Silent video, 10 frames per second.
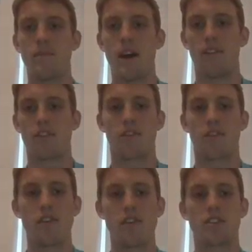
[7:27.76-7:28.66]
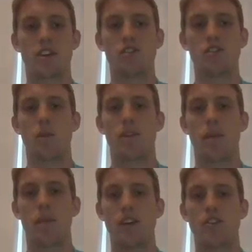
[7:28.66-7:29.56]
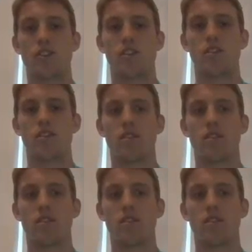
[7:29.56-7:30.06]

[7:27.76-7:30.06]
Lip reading: After further discussion with the patient,